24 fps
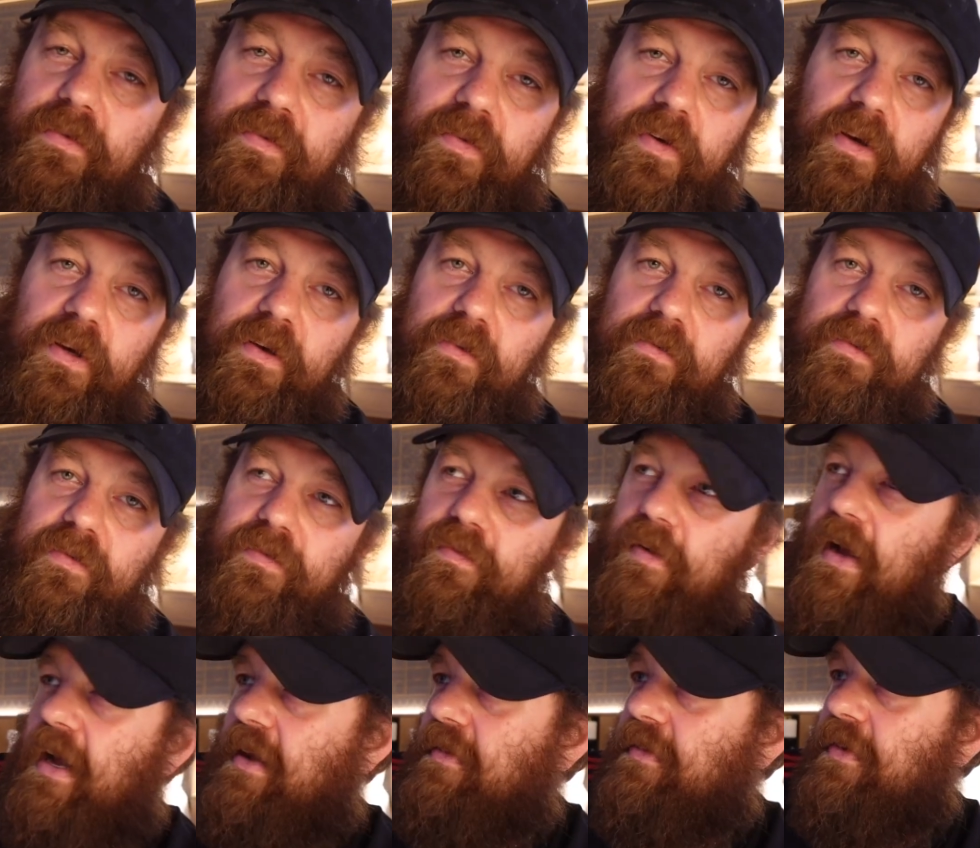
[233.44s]
the fucking
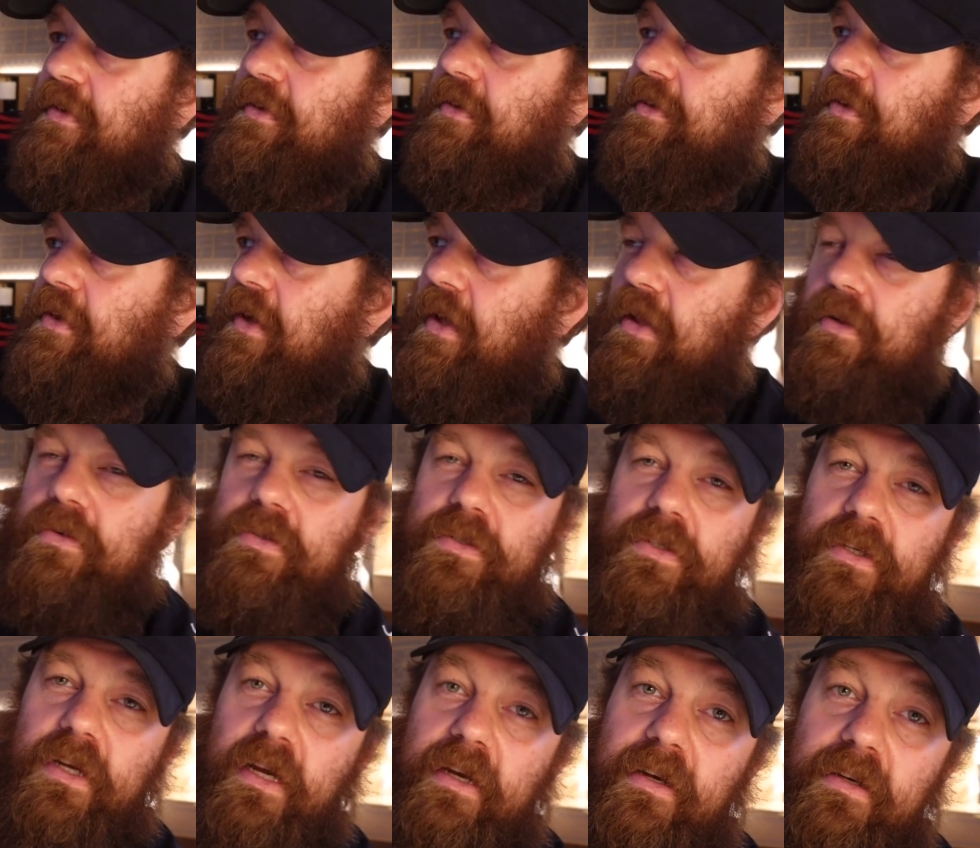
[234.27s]

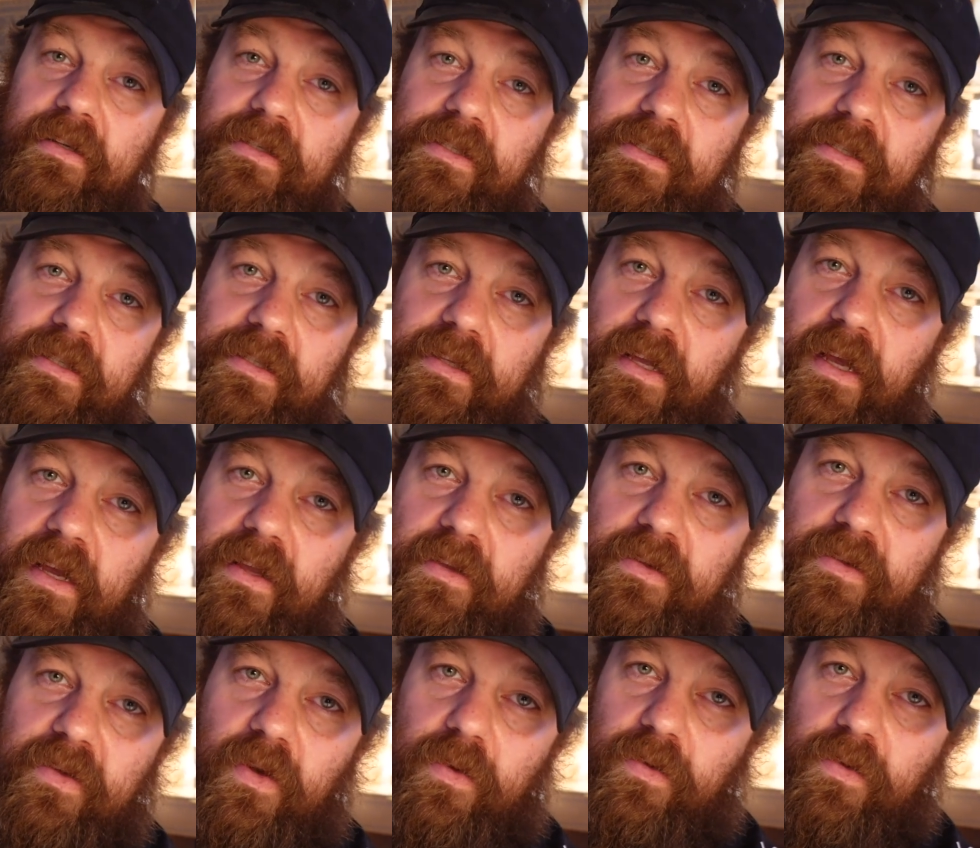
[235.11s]
$500 a night it is to stay in this